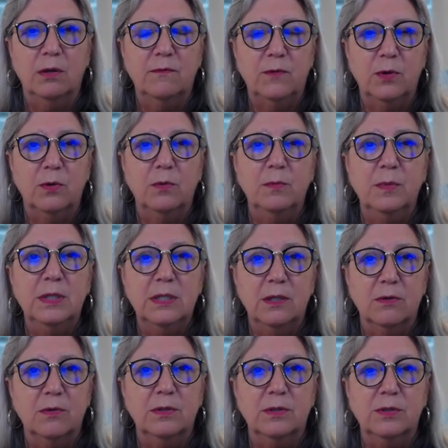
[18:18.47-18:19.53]
all of your
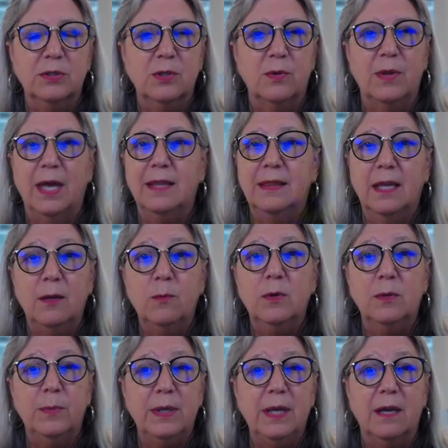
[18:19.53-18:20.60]
materials so that they
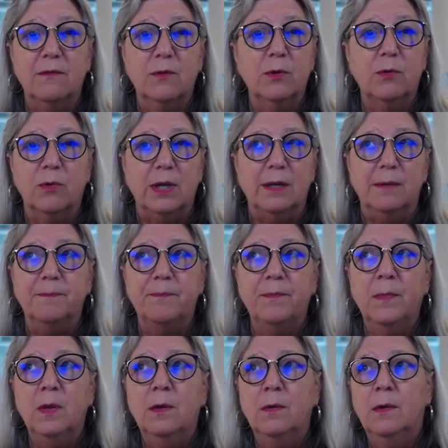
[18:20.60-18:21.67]
will be evergreen.
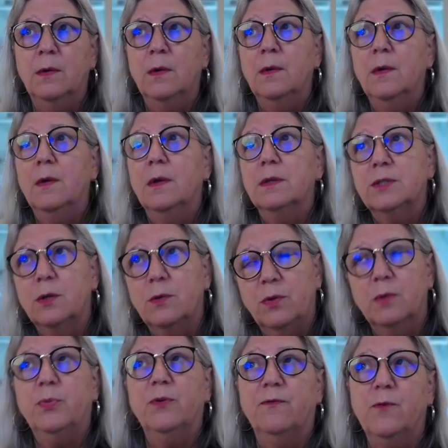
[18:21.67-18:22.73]
So
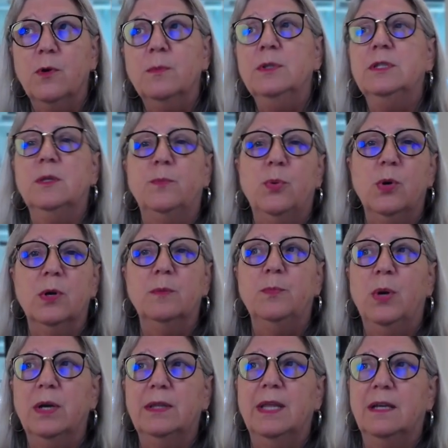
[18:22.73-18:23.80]
the performance support
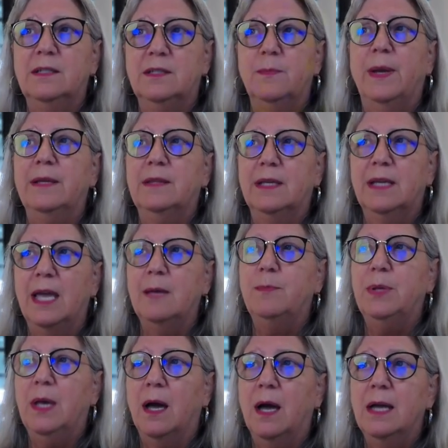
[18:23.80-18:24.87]
part, that's about the
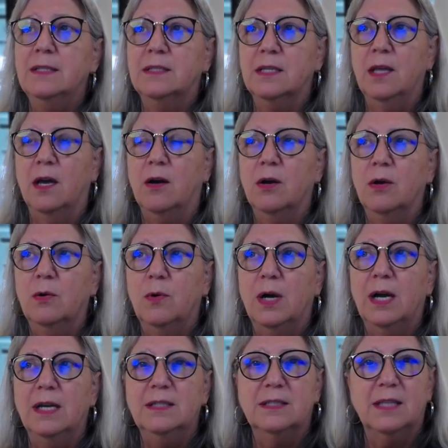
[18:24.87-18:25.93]
KPIs and the
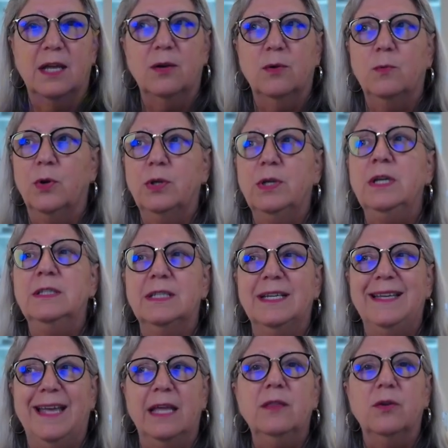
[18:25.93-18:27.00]
ROIs that are working
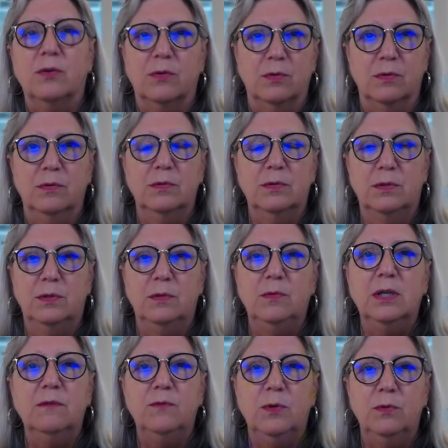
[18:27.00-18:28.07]
together to
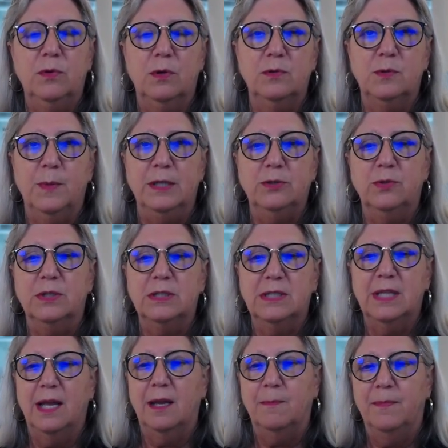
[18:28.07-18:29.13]
give you those
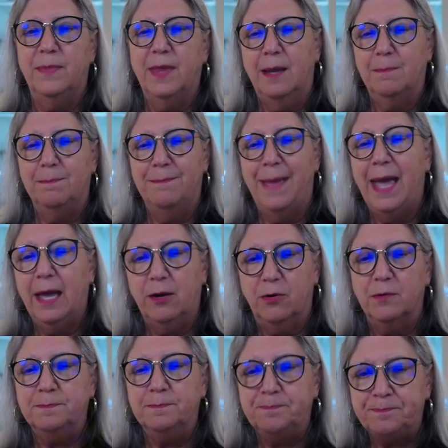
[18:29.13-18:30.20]
metrics that
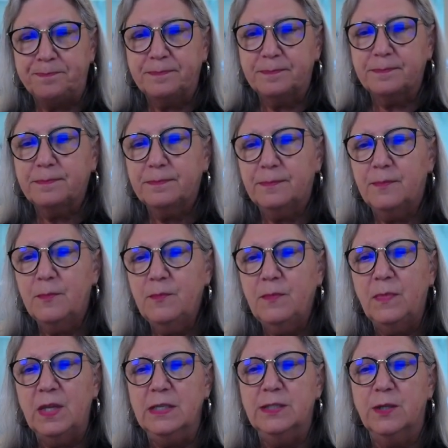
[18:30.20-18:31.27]
matter.
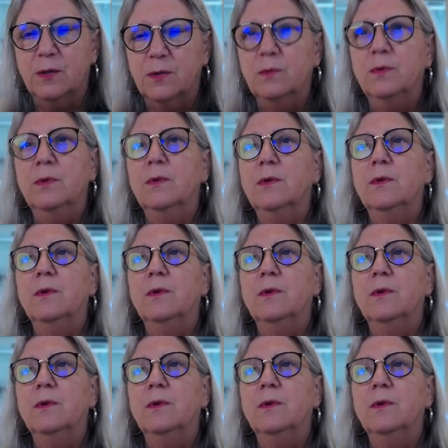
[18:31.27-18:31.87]
So